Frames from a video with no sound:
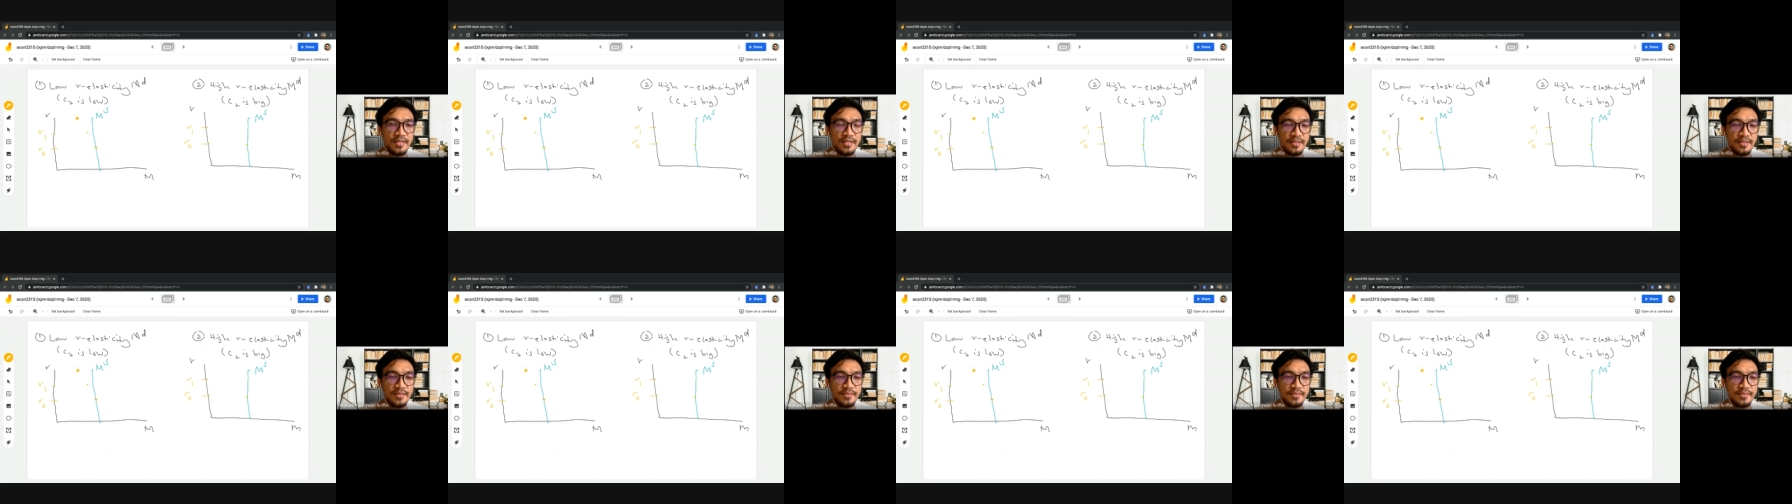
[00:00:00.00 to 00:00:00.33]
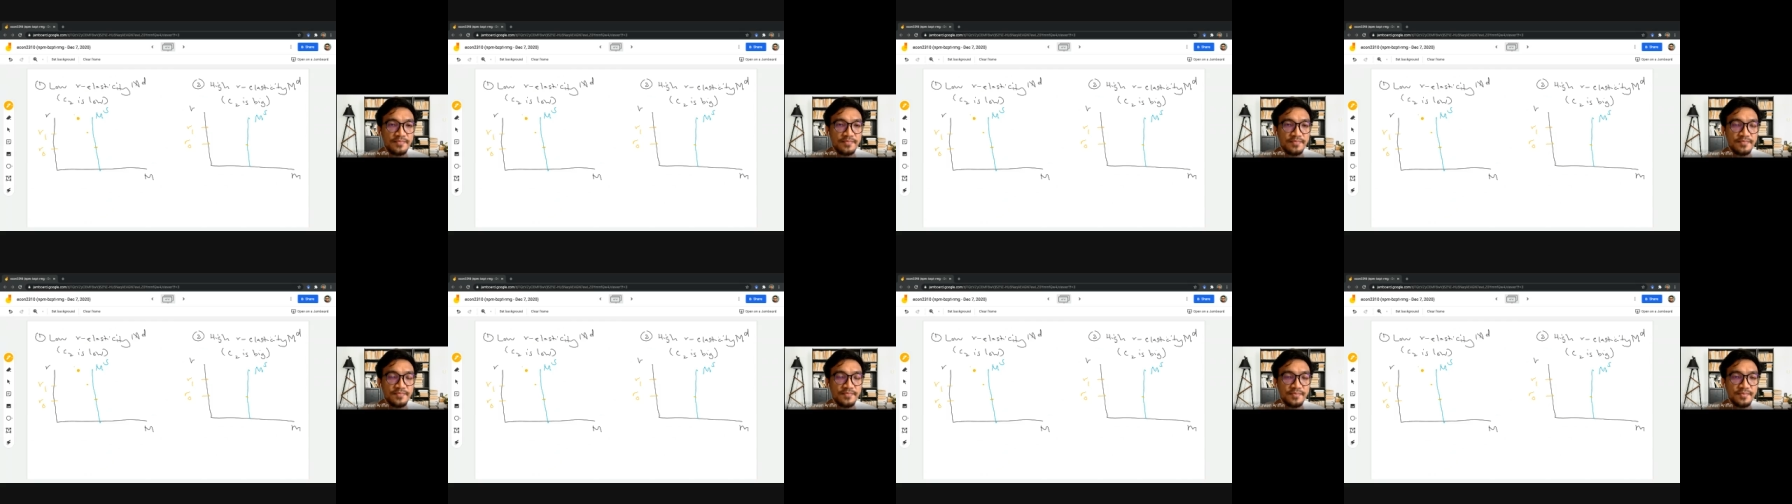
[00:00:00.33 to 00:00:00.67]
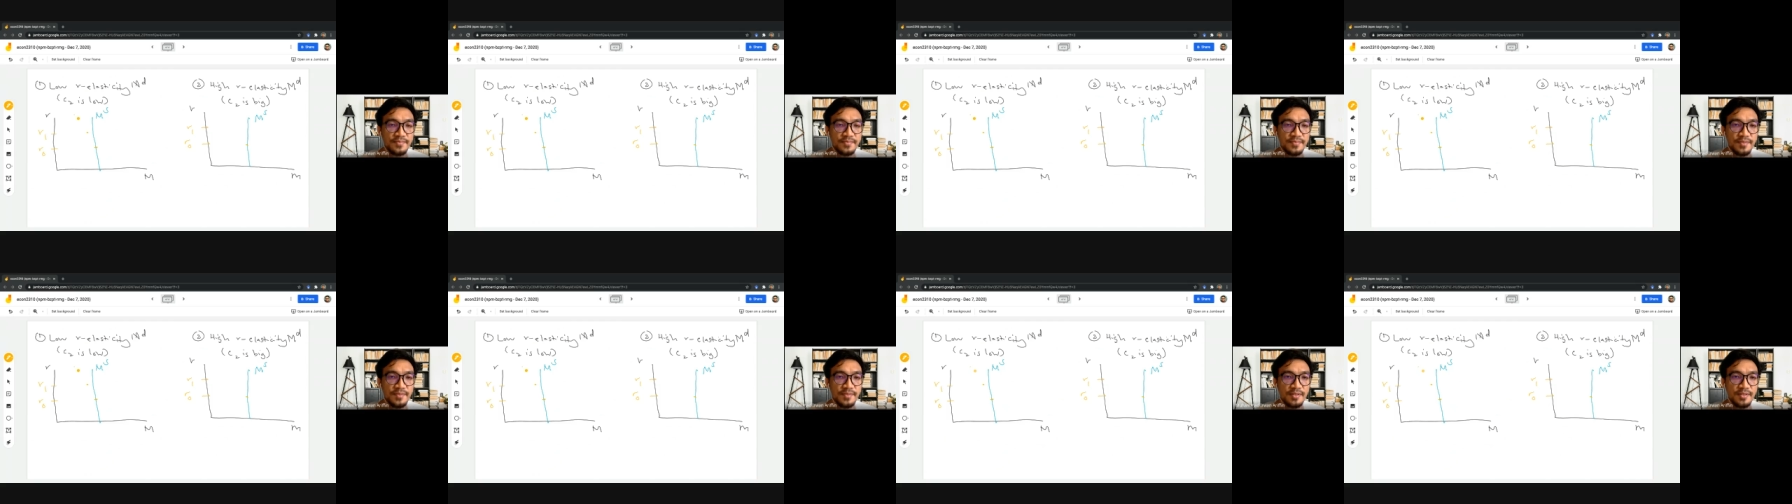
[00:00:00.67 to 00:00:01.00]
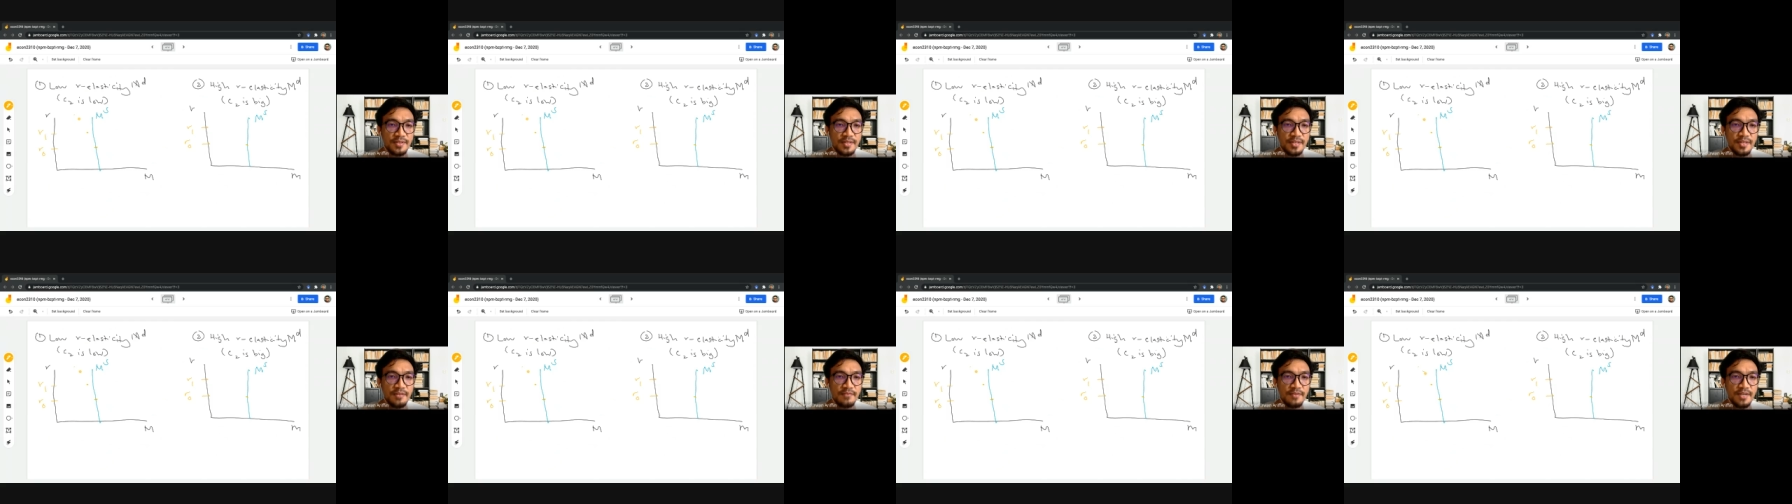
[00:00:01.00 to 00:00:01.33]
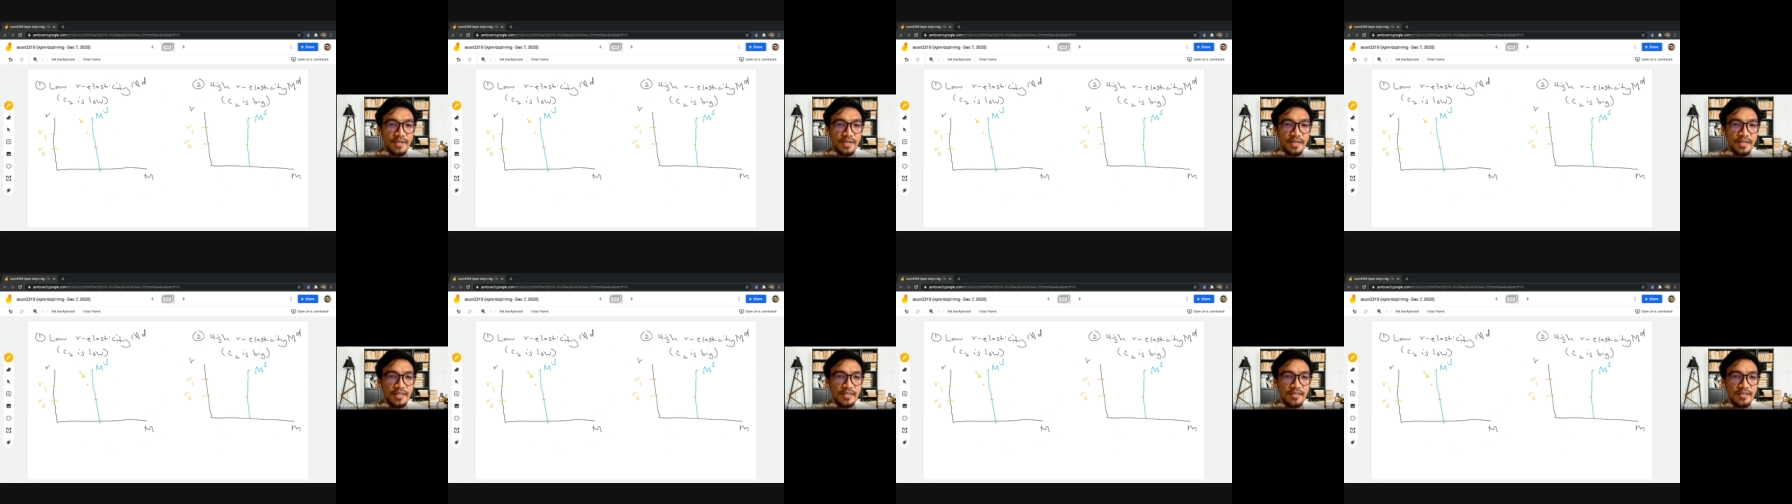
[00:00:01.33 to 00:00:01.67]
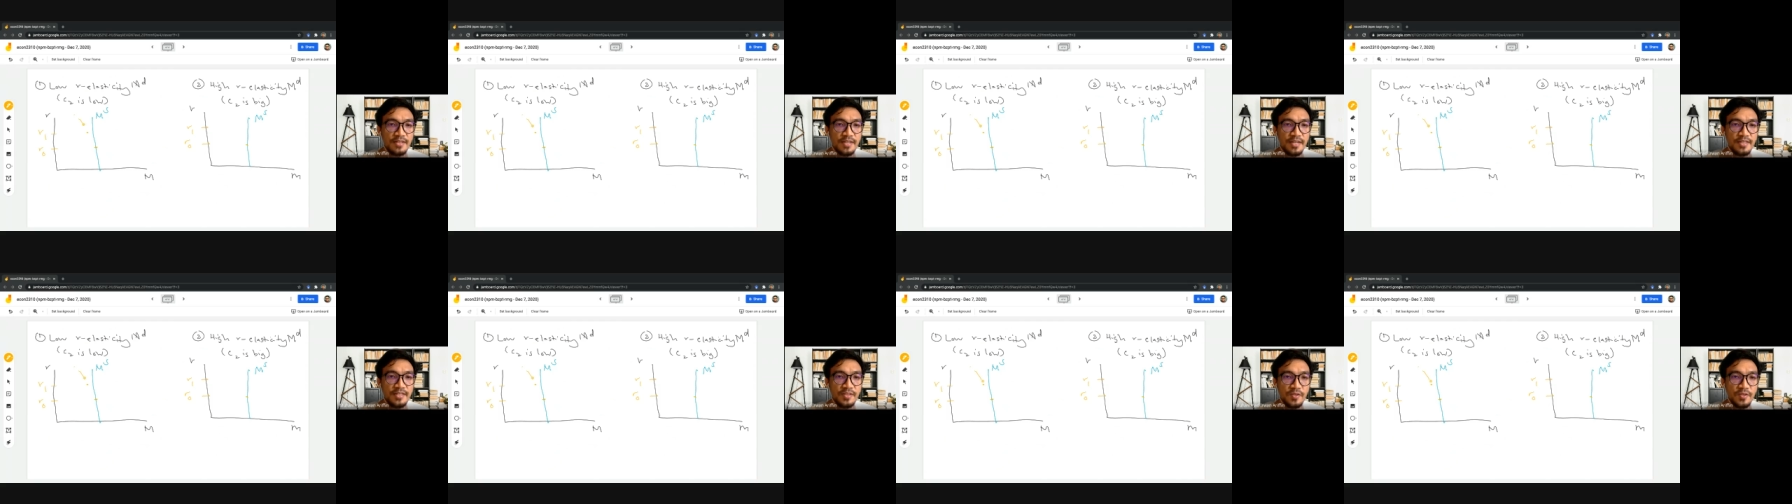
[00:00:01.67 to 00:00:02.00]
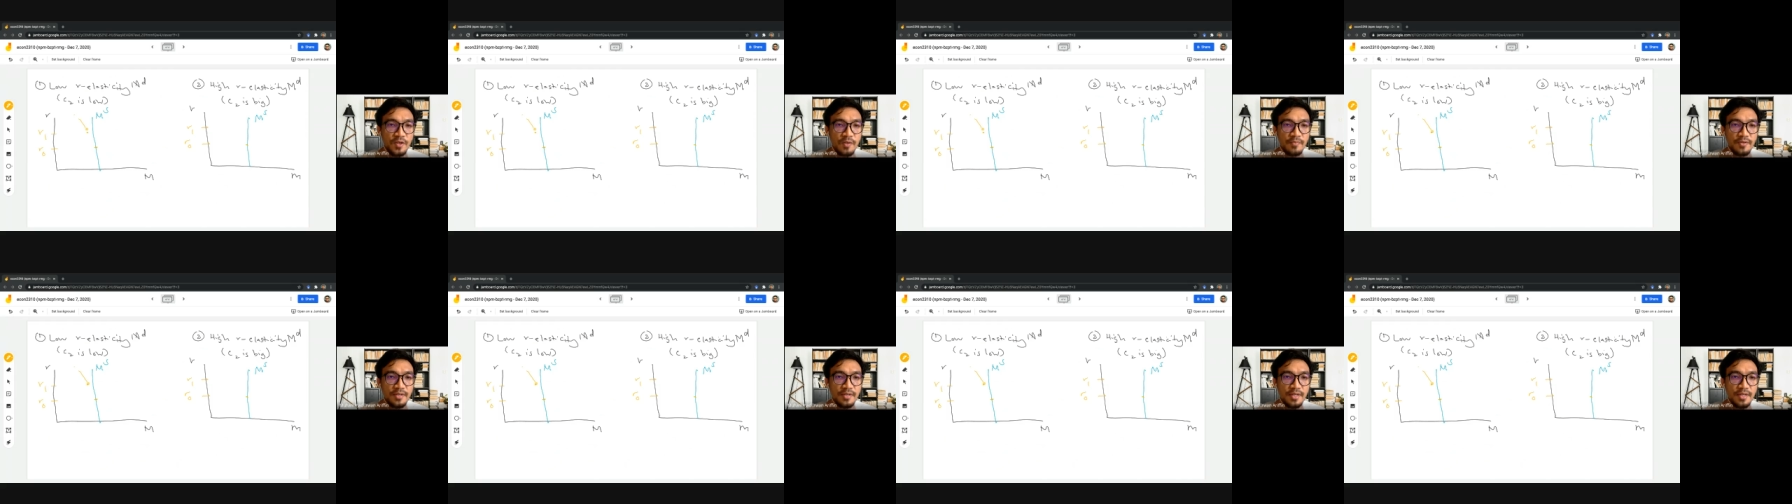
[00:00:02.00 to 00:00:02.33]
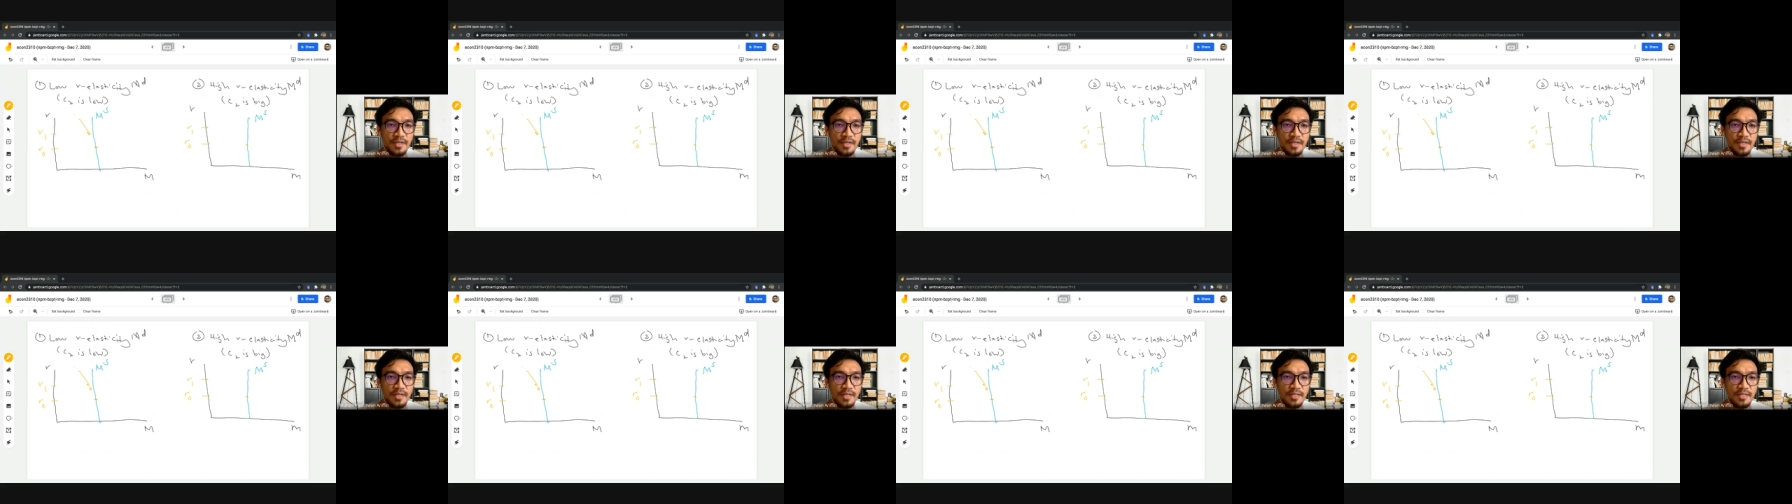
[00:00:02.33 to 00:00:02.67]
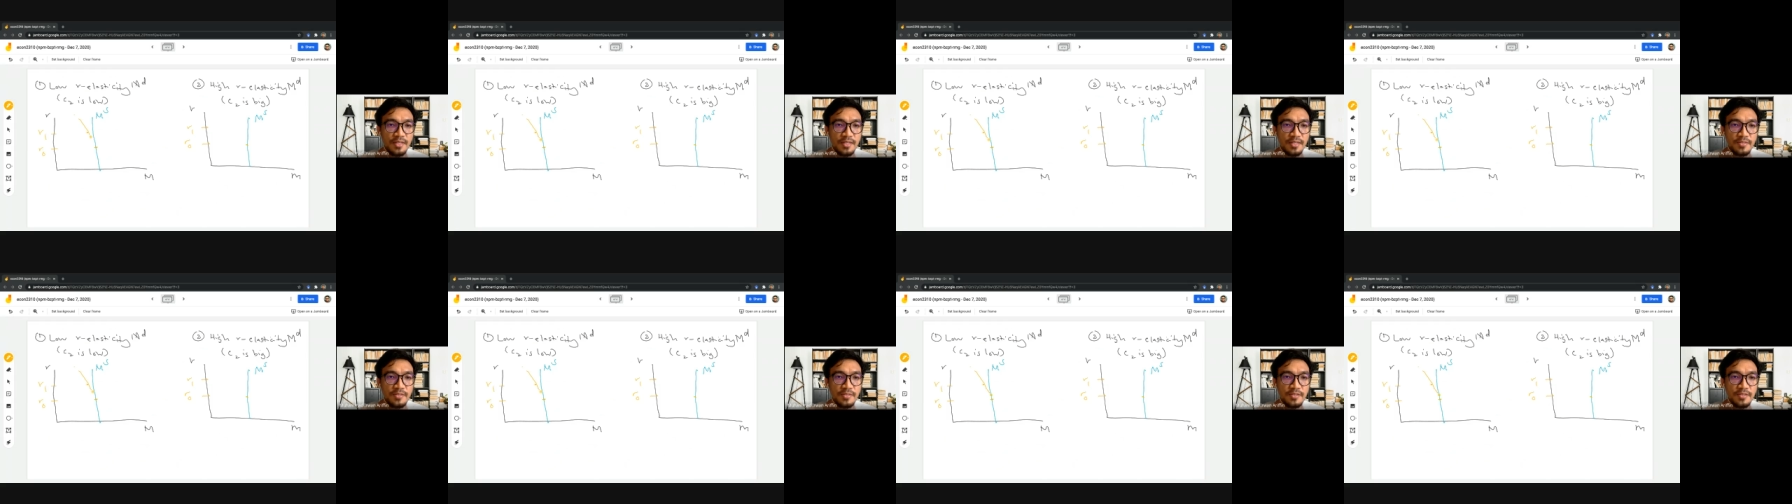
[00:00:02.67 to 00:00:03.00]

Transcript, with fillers: Okay, very little. There is a drop. Okay, in terms of